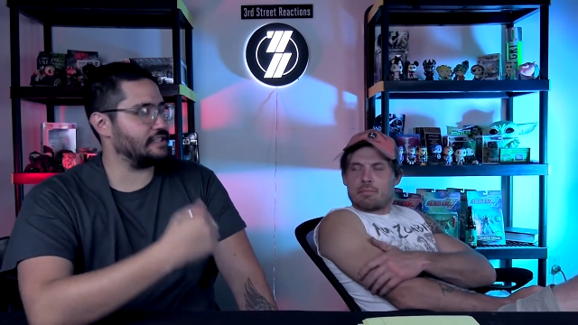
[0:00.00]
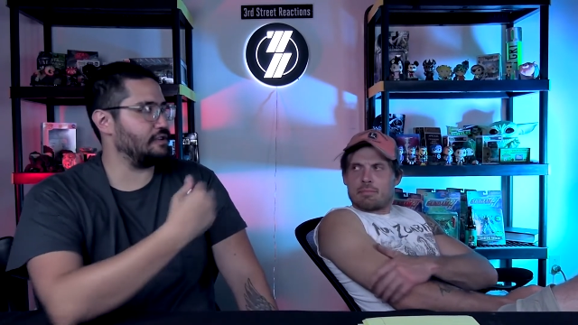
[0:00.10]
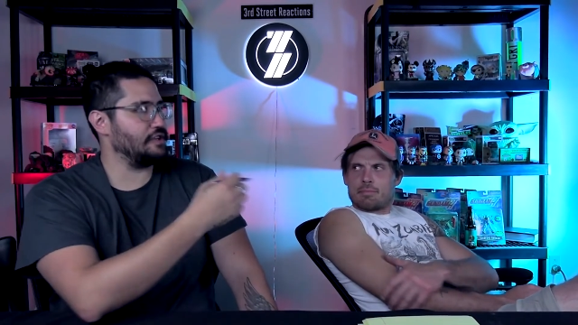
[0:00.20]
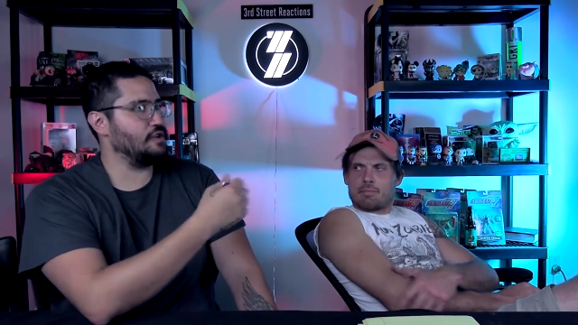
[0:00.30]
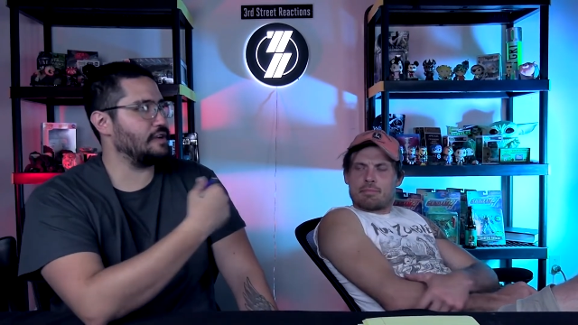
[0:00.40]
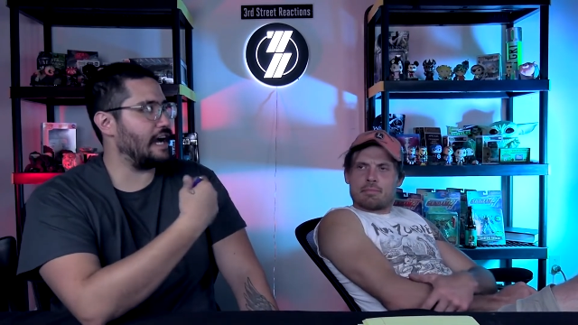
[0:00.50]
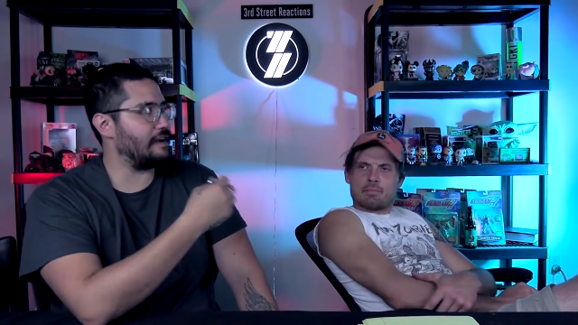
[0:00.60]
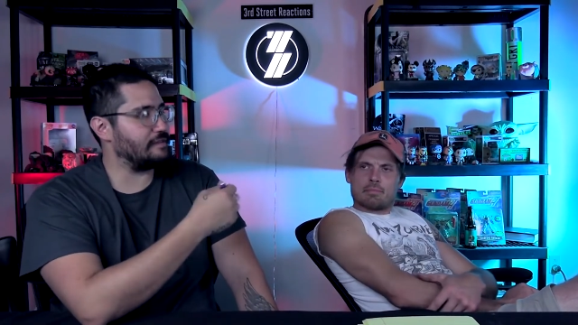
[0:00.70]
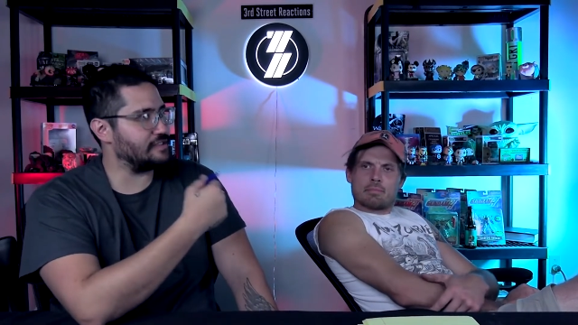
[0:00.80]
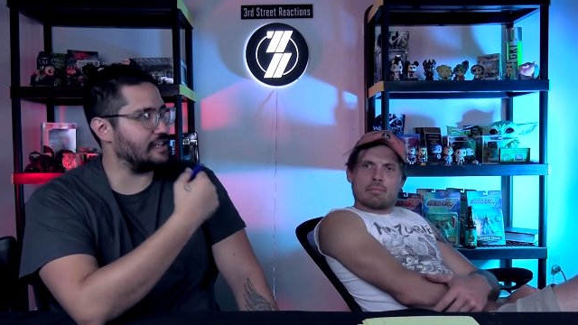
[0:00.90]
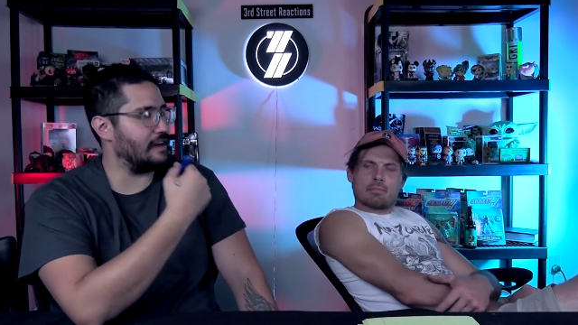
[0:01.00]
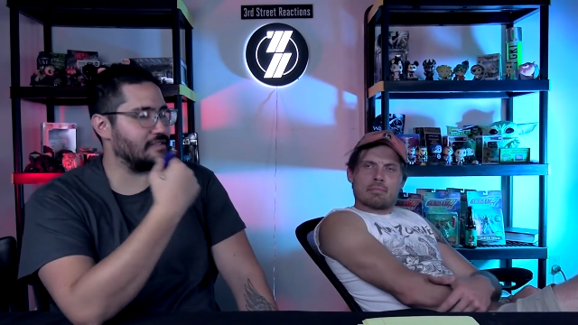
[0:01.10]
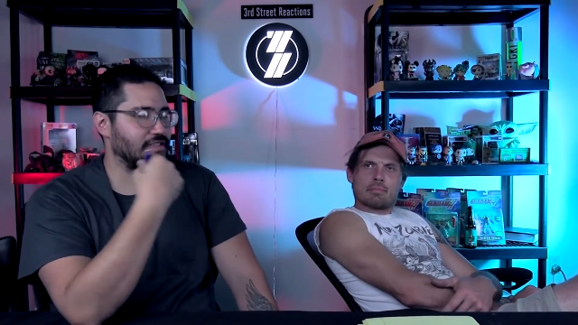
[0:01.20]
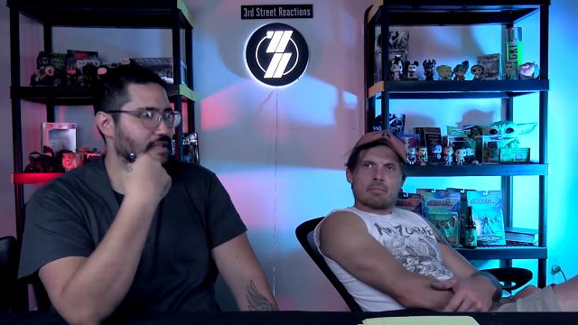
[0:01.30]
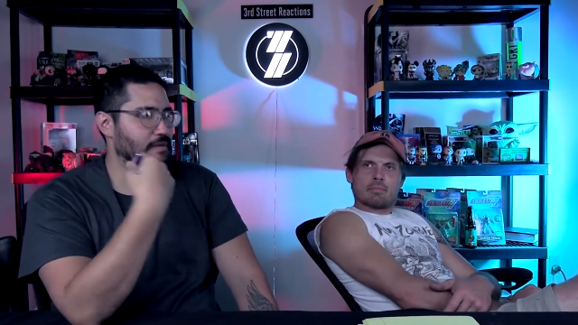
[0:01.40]
Speaker 1: so you and I, we've seen
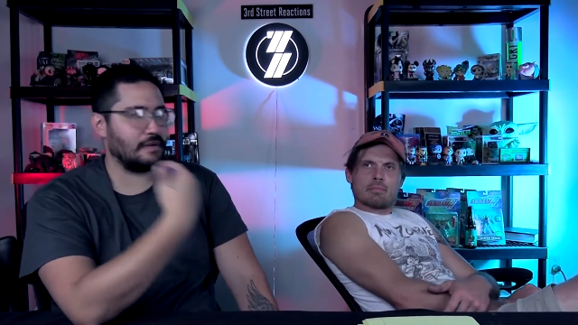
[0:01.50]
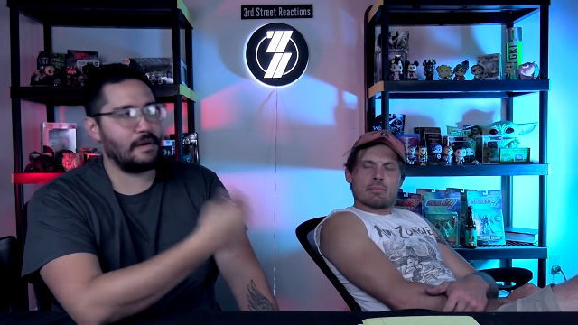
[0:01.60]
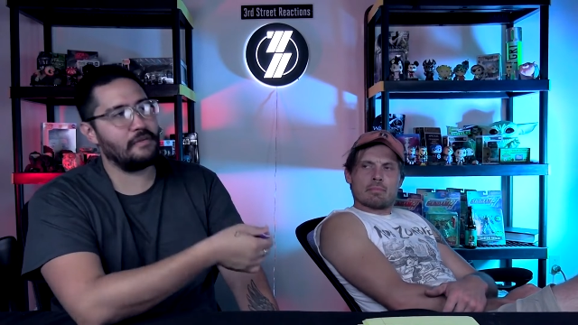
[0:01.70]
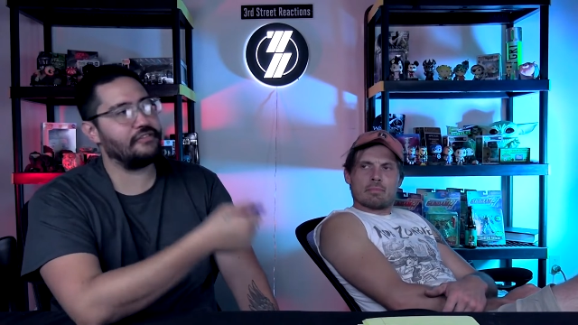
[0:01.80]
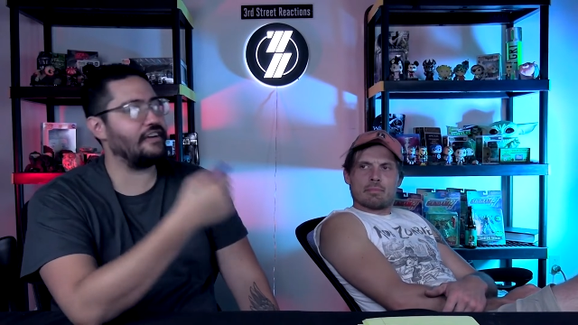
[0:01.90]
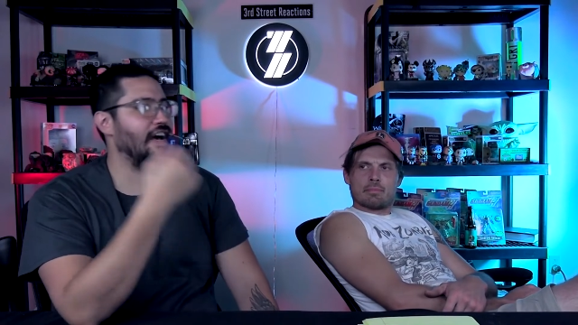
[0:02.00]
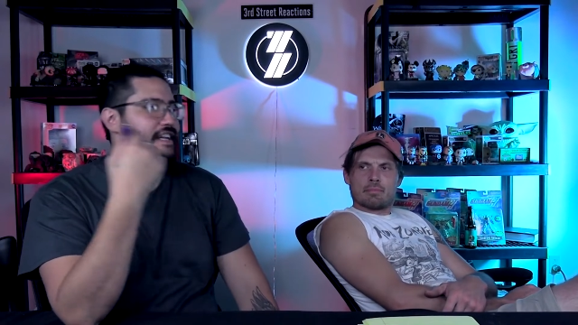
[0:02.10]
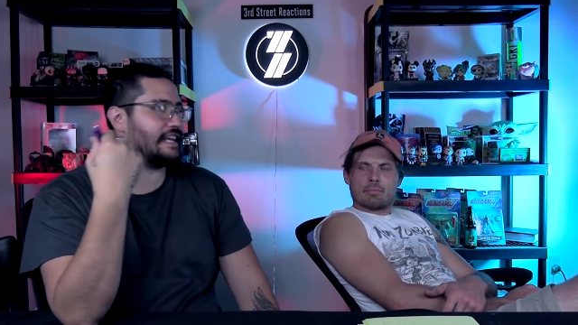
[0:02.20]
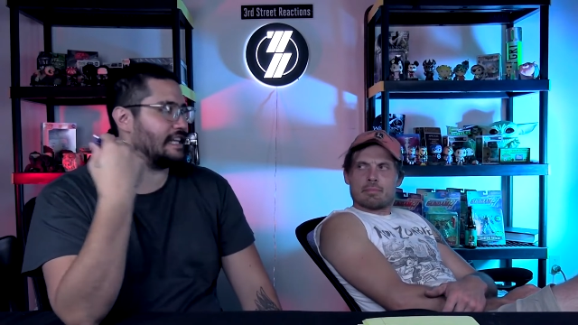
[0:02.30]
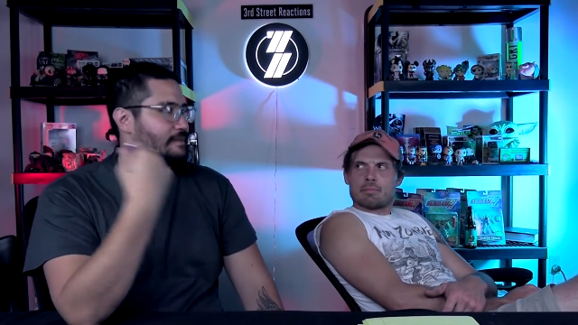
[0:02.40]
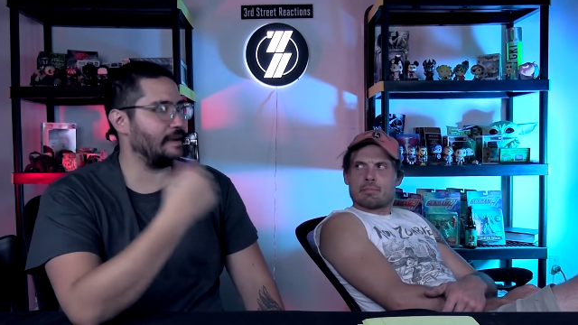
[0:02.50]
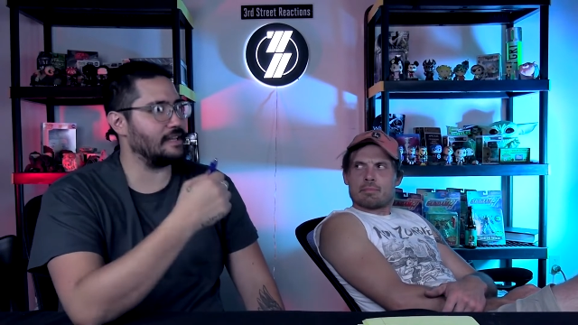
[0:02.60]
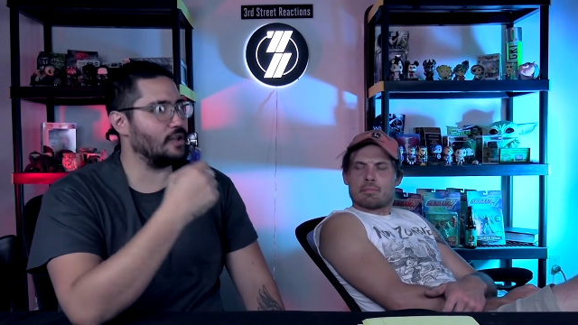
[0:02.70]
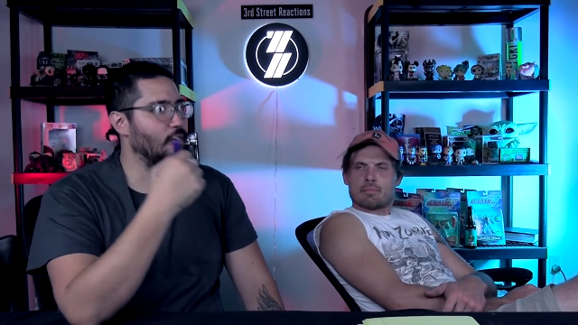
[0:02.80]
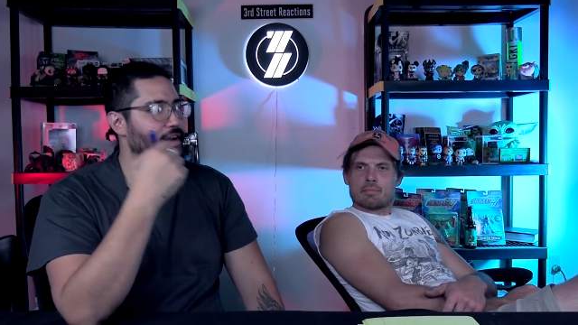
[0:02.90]
obviously the Book of Boba Fett and the
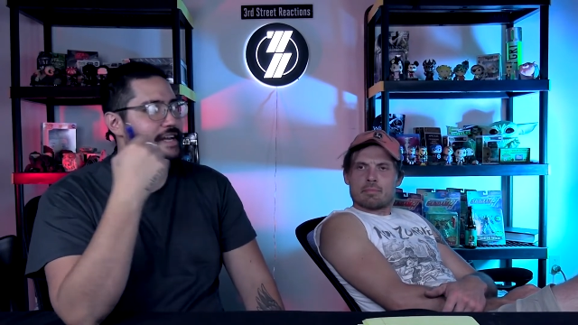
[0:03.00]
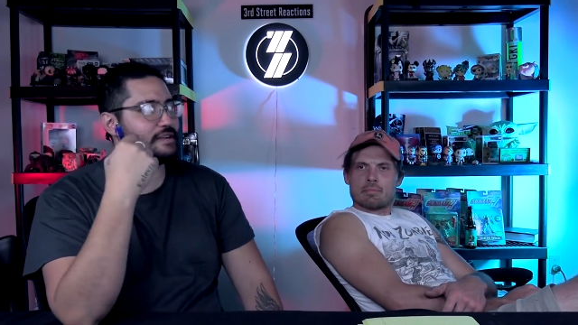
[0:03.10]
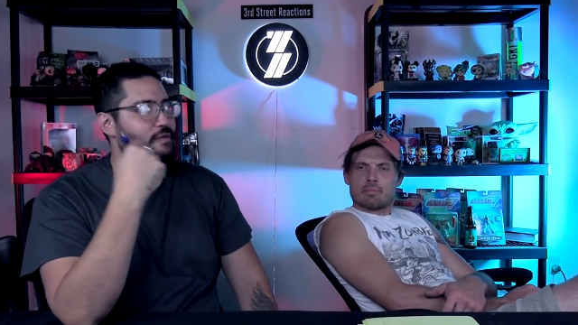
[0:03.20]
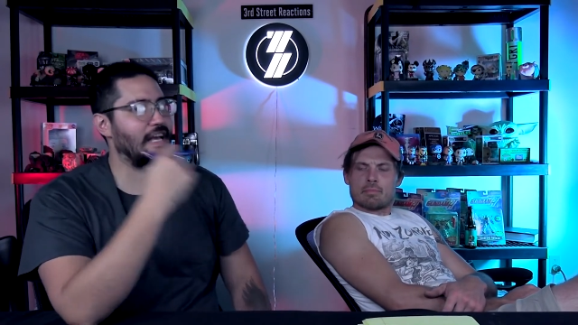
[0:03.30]
Mandalorian.